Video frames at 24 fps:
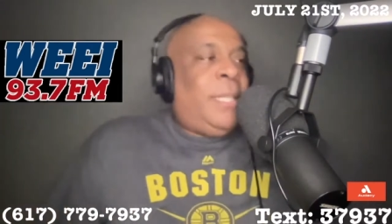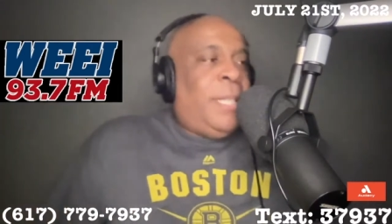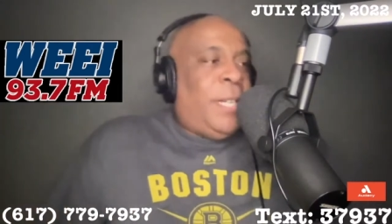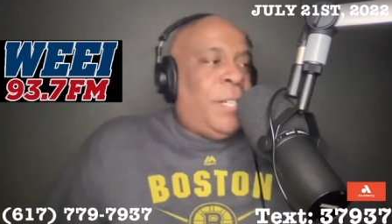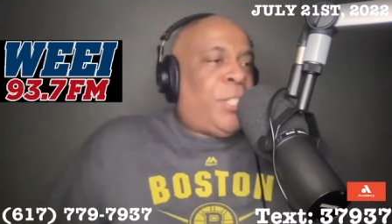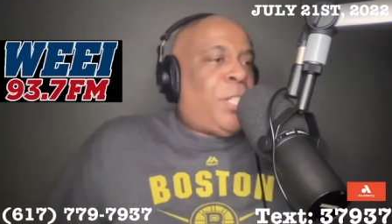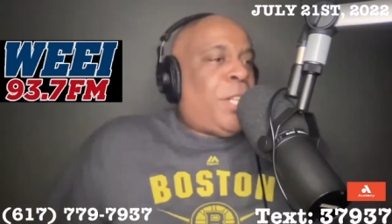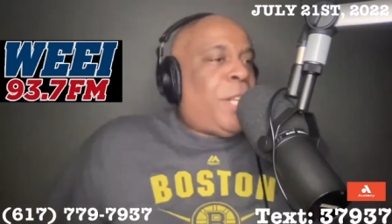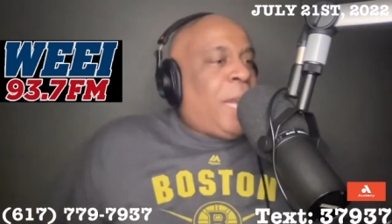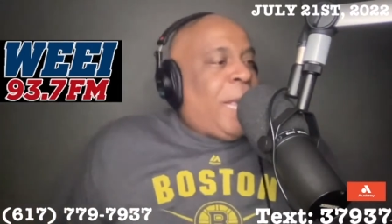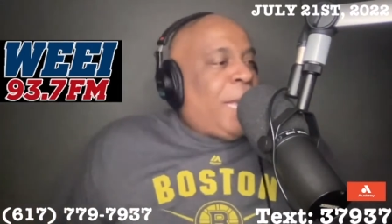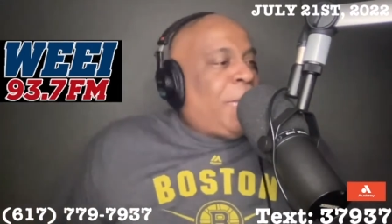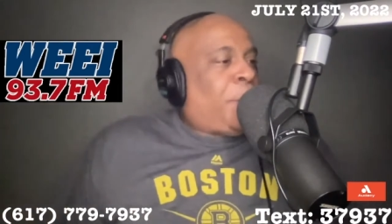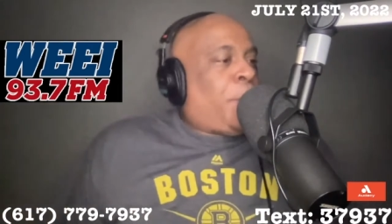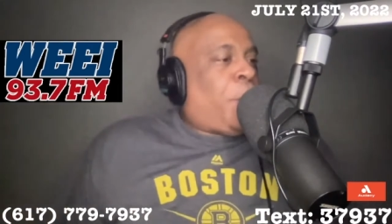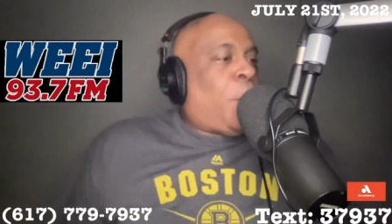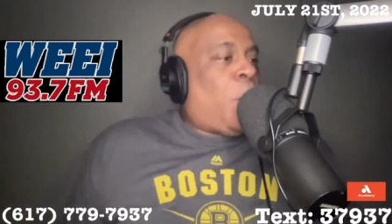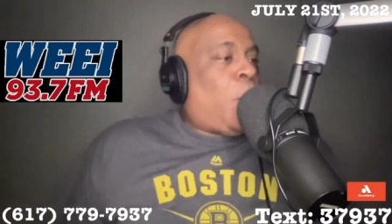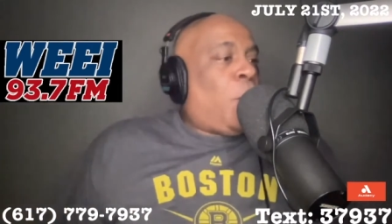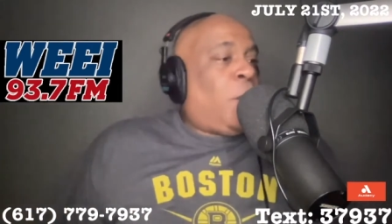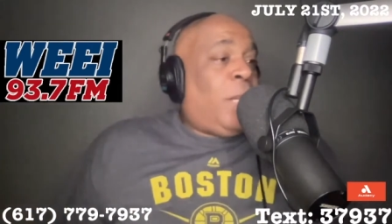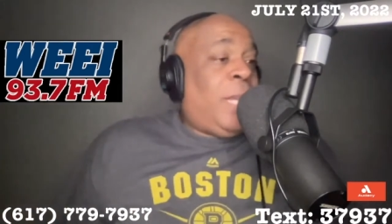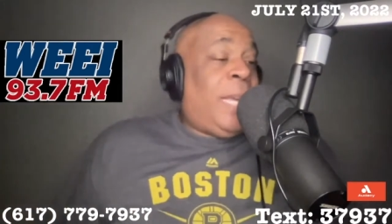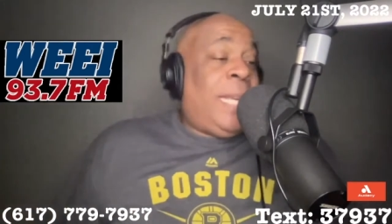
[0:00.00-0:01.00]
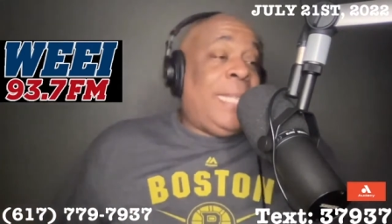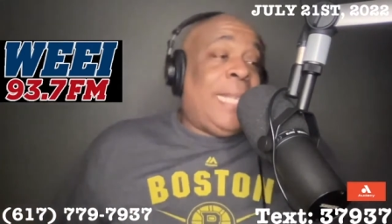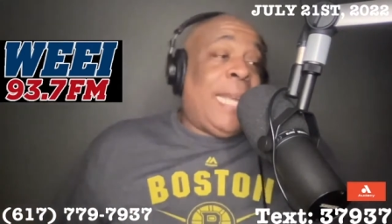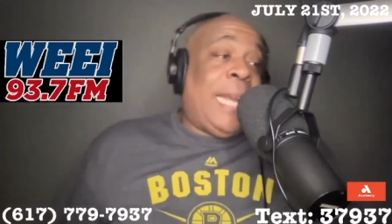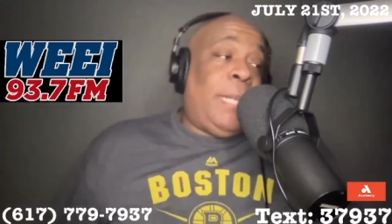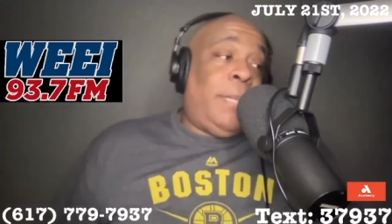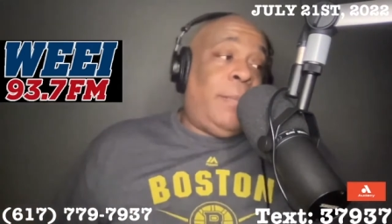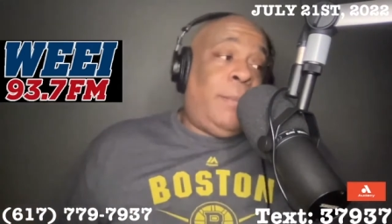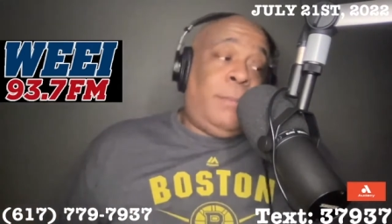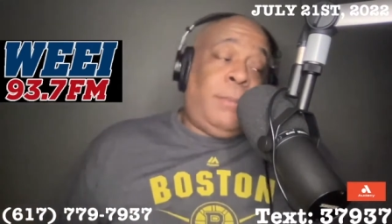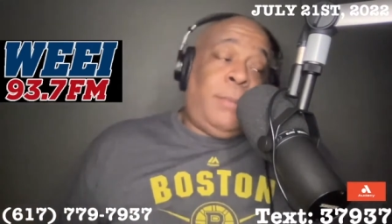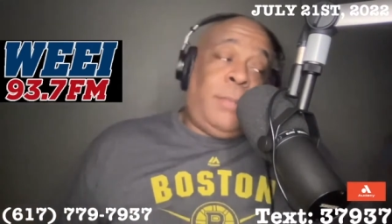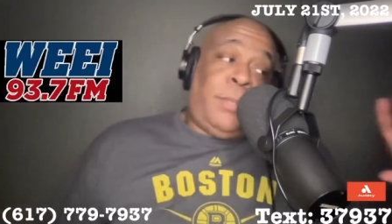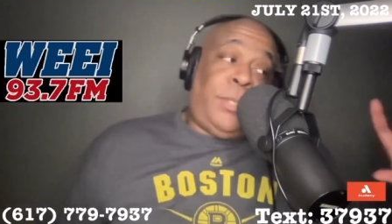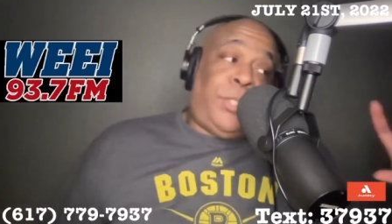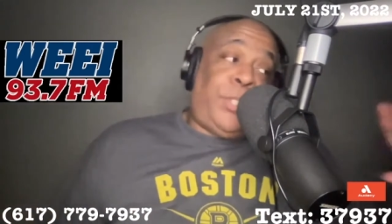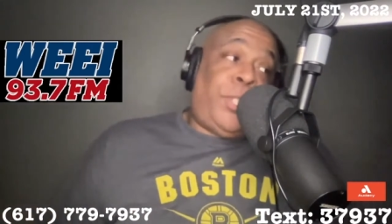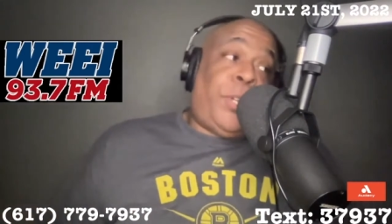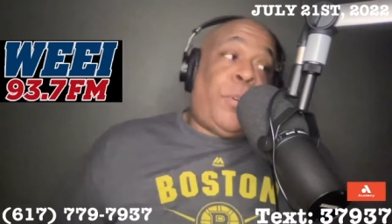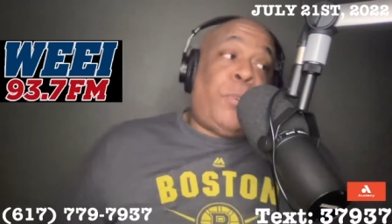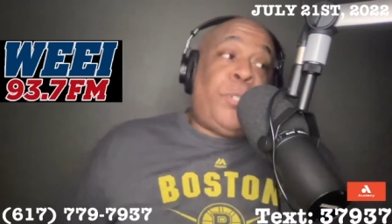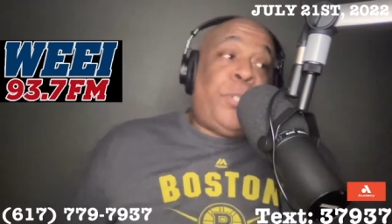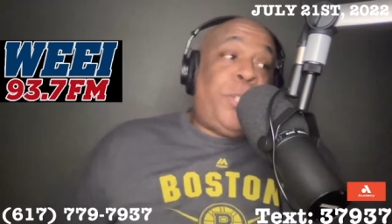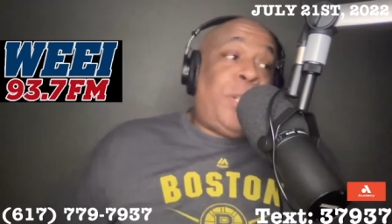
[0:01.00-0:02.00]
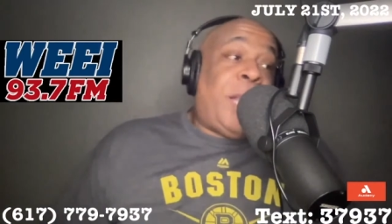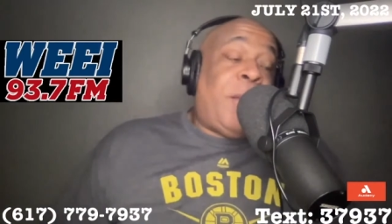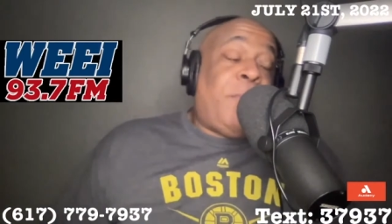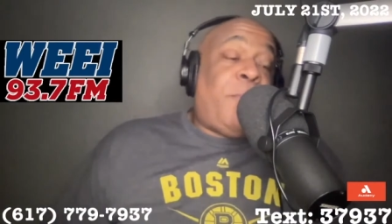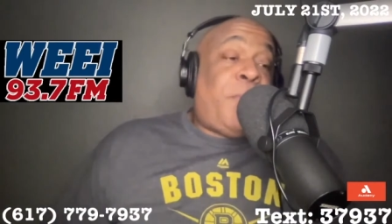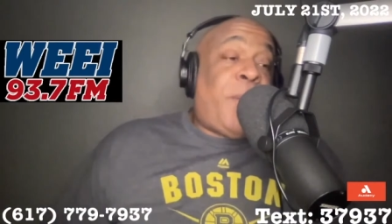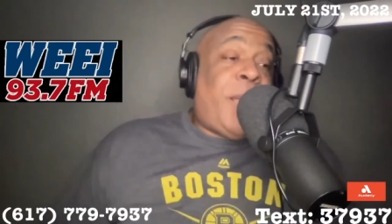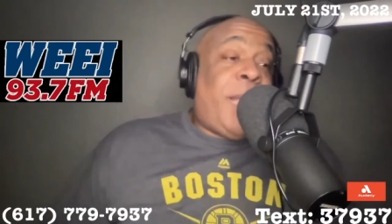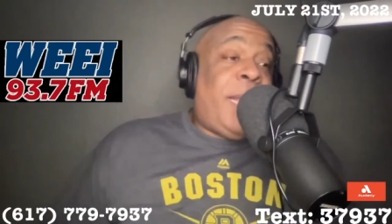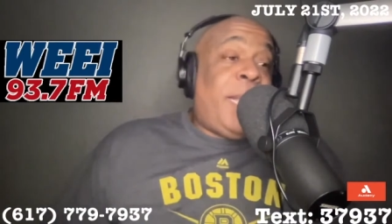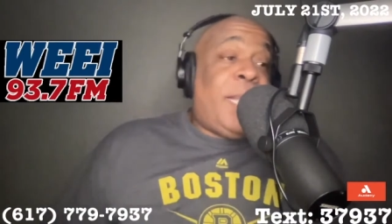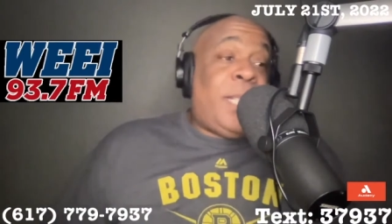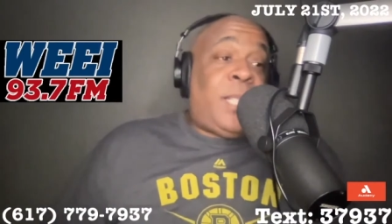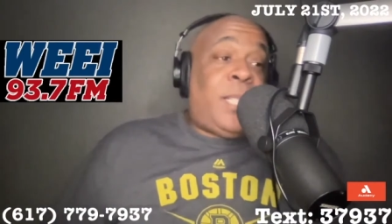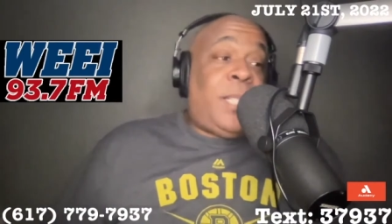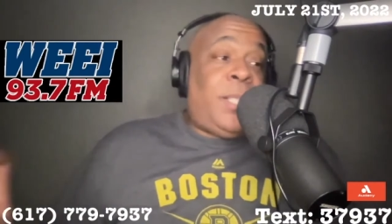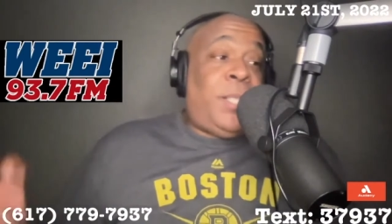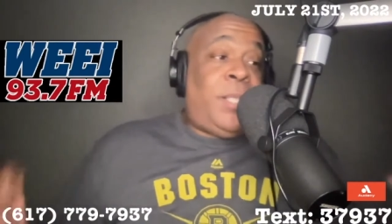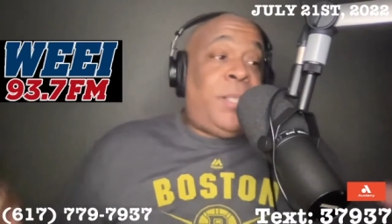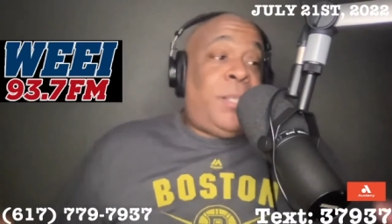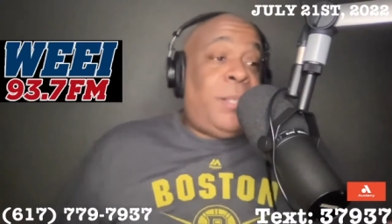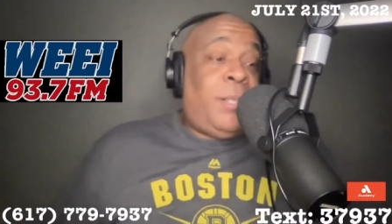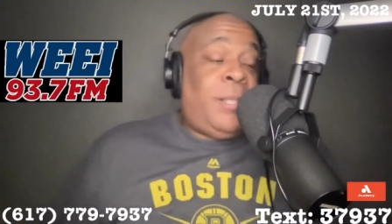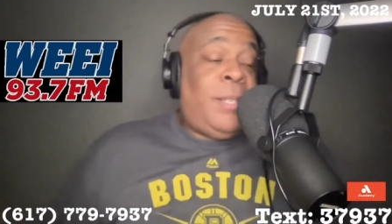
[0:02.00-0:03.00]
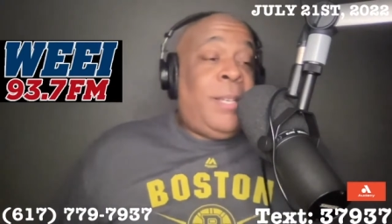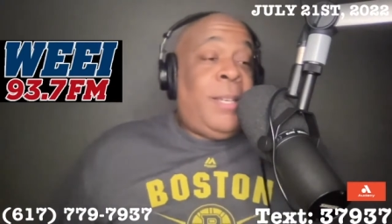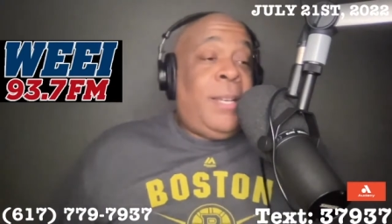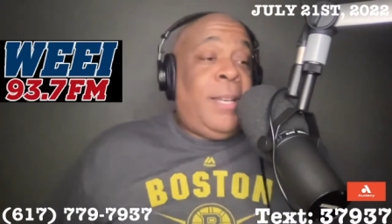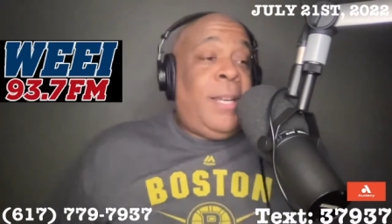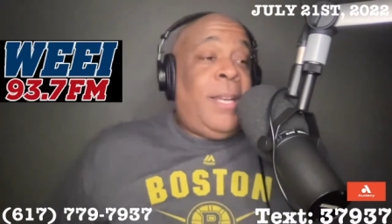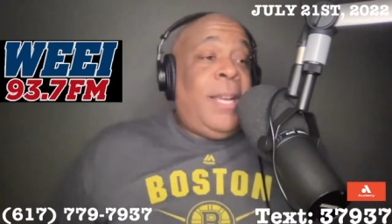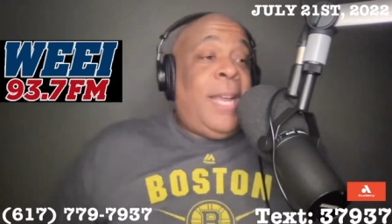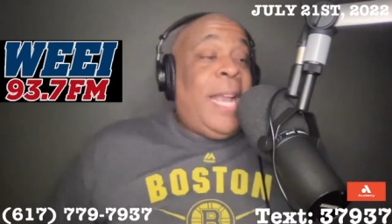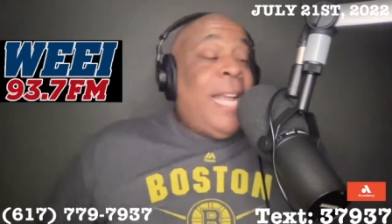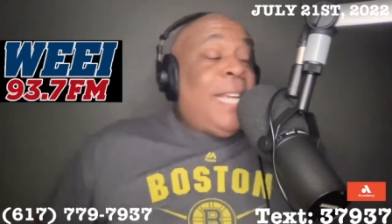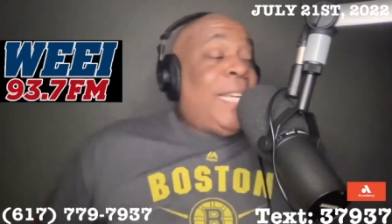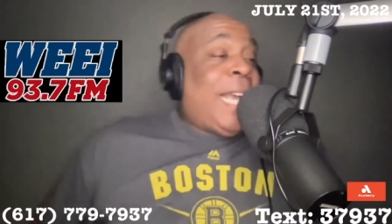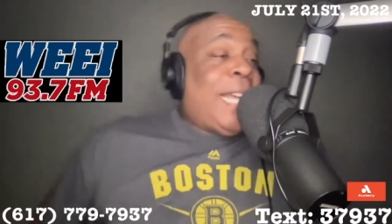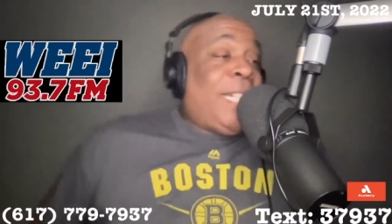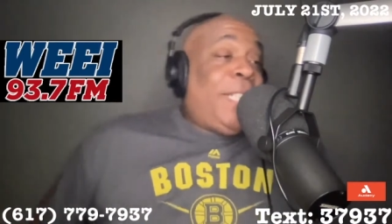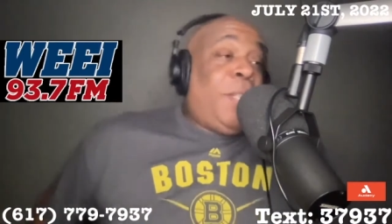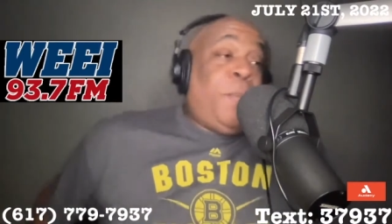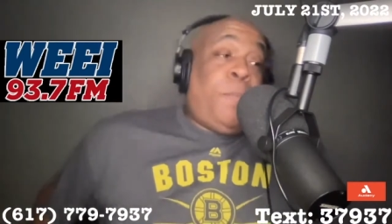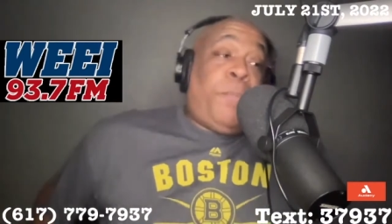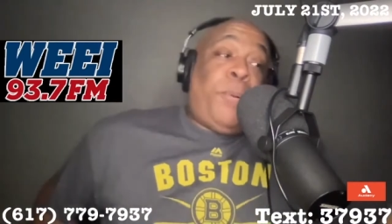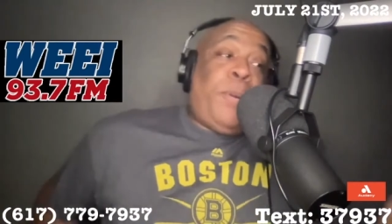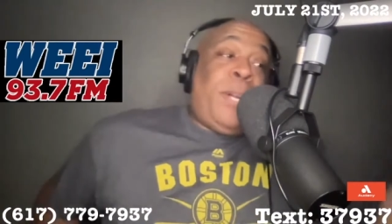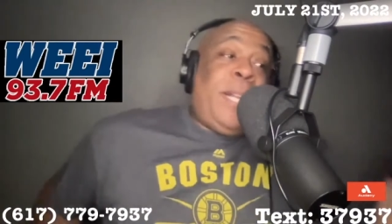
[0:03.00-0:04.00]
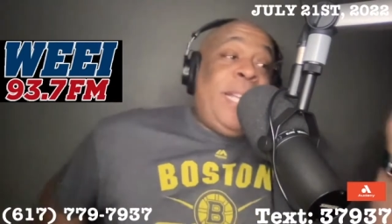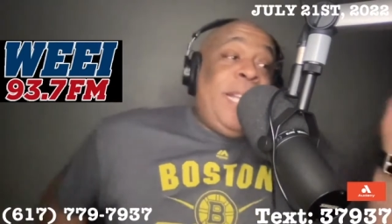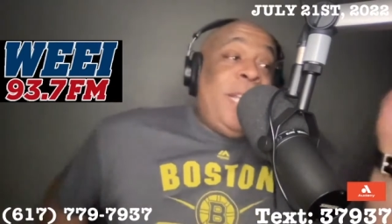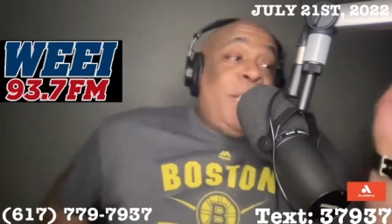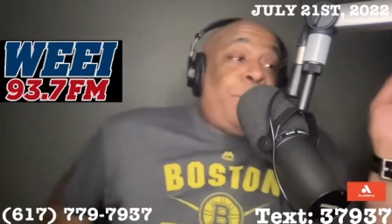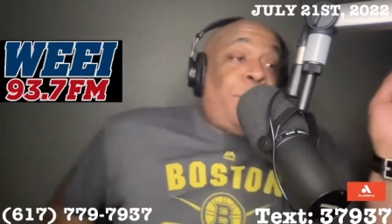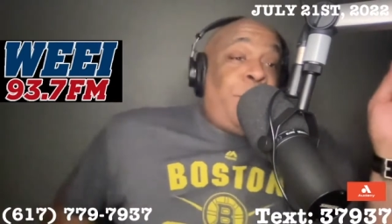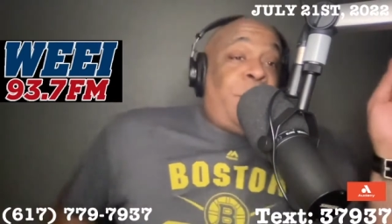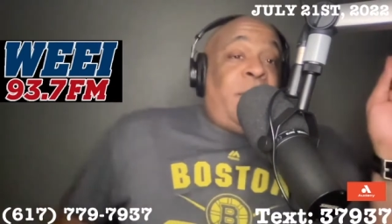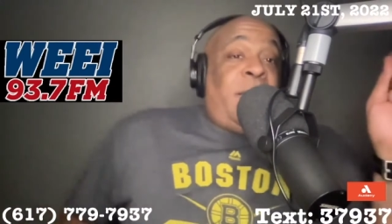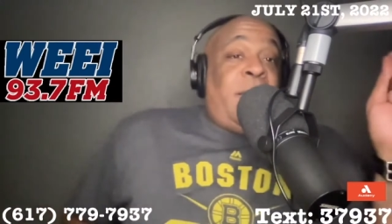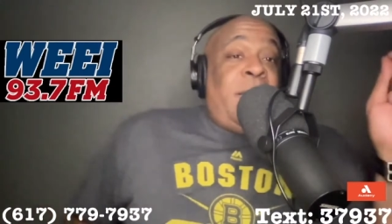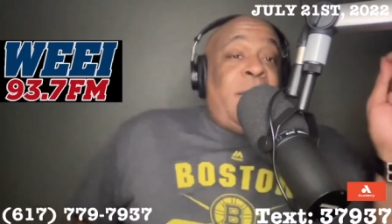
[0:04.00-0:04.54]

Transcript: there's a nice parlay that shows you that Vegas it got some pretty interesting